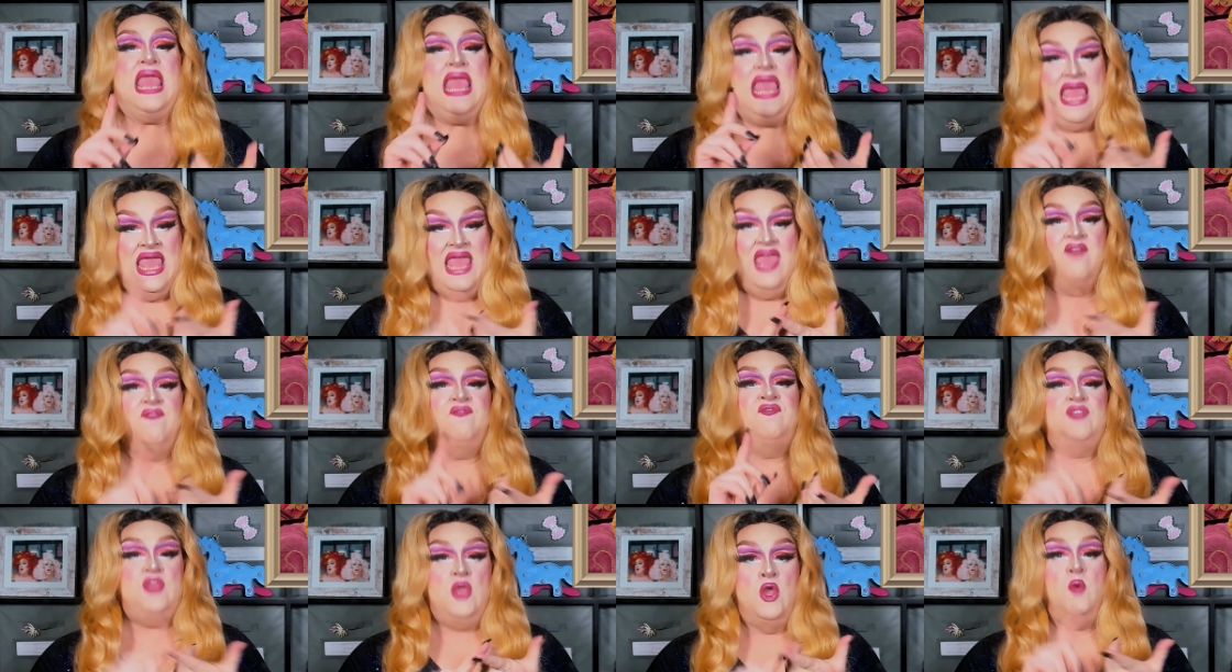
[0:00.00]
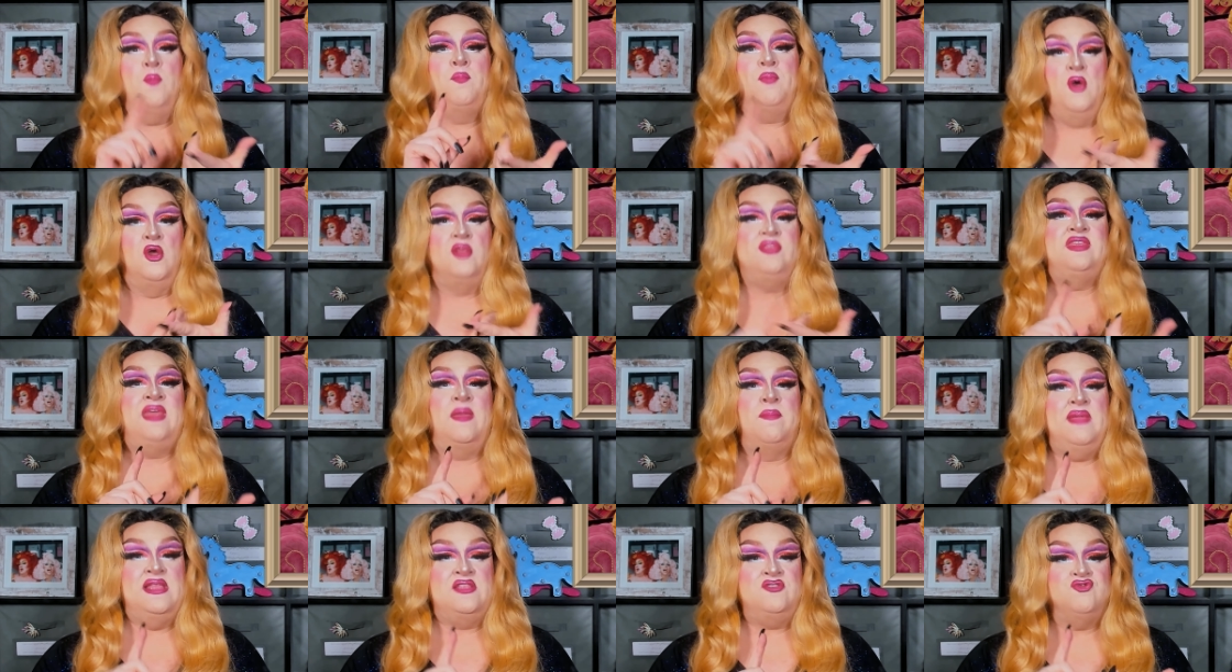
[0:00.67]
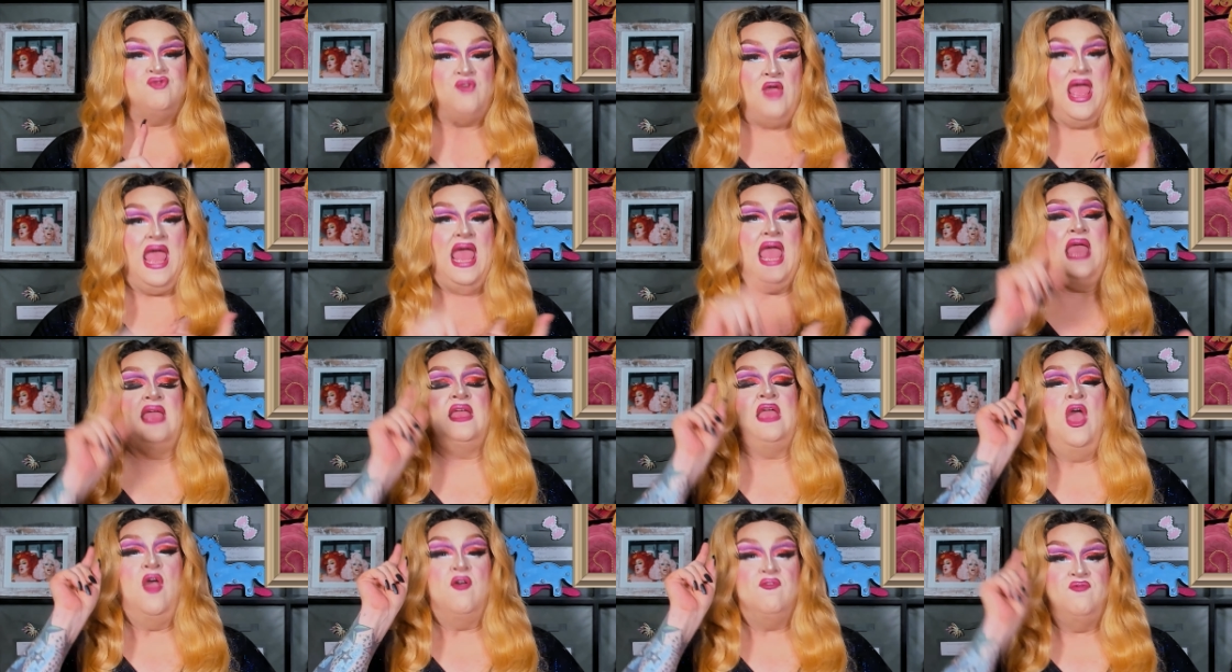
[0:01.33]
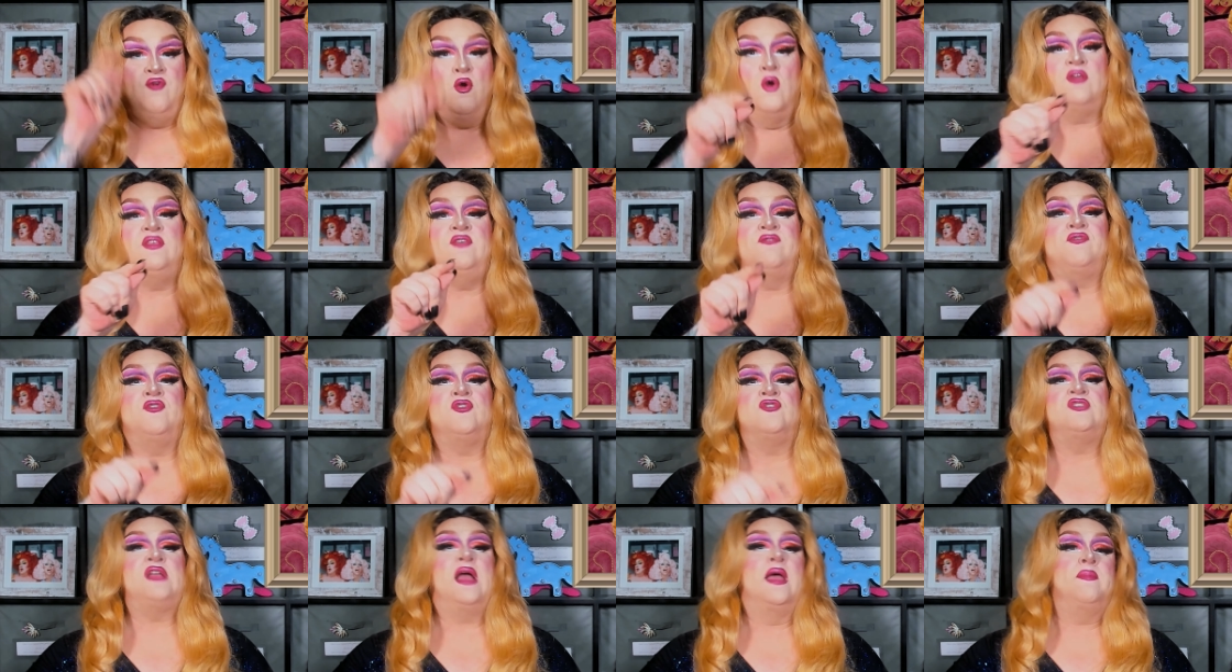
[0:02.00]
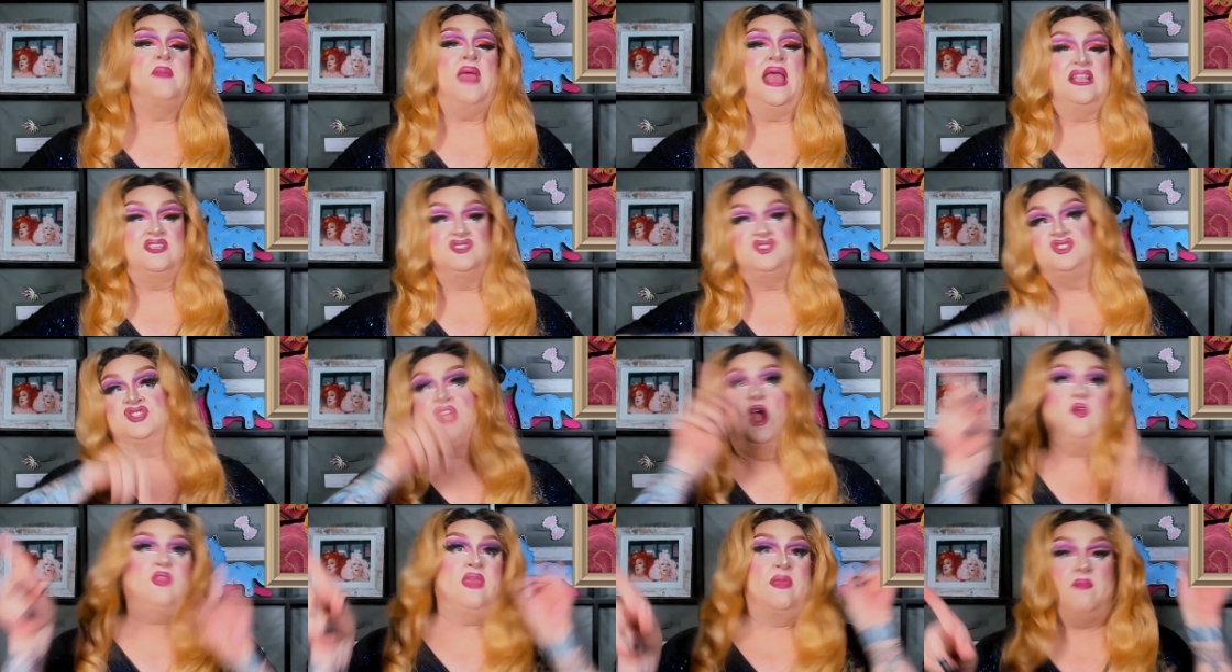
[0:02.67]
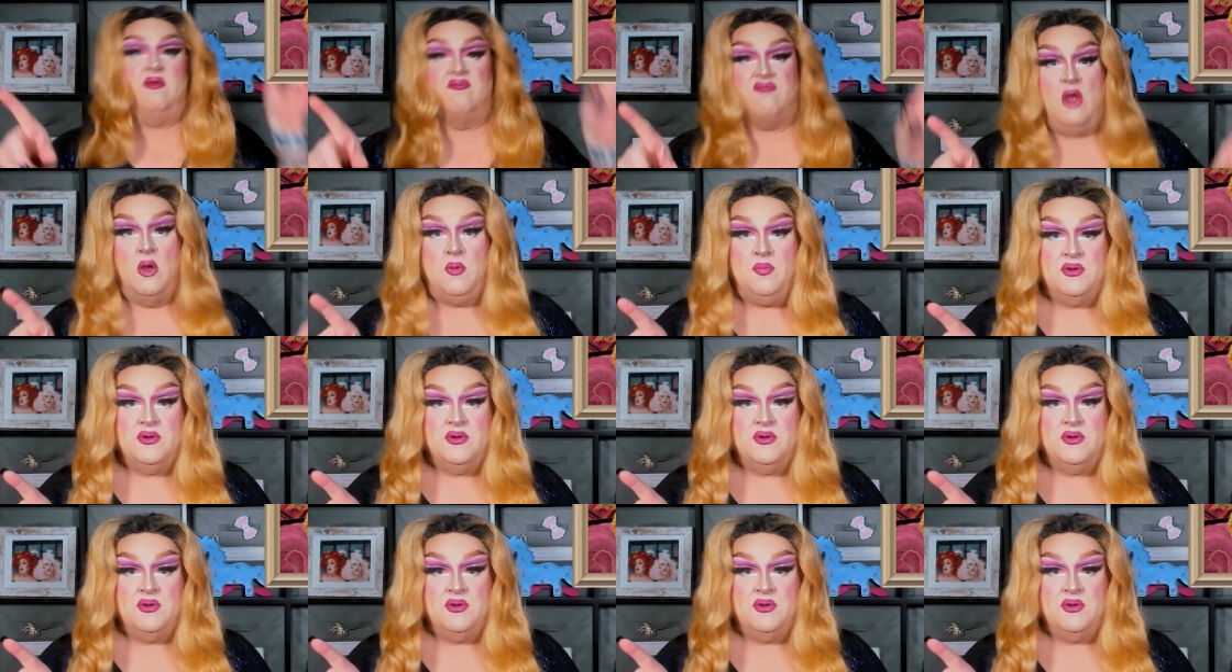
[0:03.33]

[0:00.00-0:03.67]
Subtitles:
If you put them in drag for the first time and show them a rope or